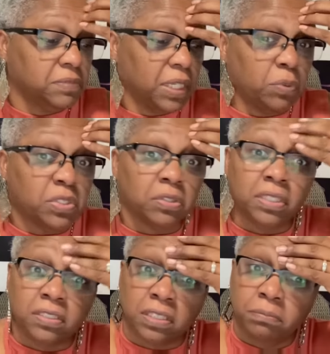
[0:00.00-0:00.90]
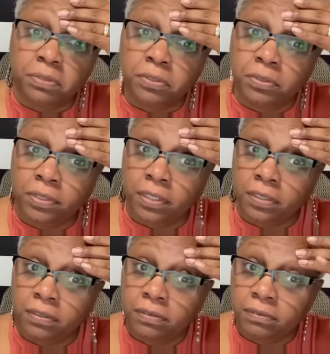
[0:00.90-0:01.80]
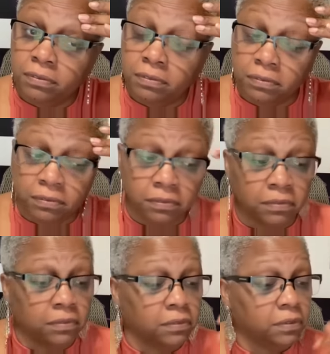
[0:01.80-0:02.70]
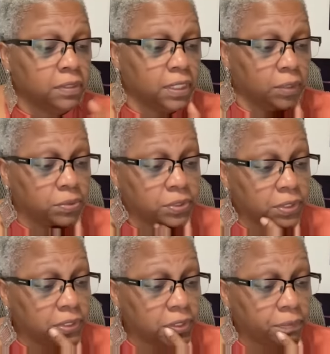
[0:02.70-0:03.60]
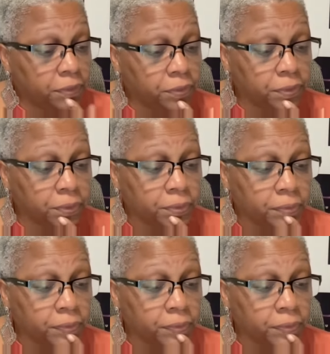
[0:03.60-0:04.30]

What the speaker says: It was on his computer, y'all. It was on his computer.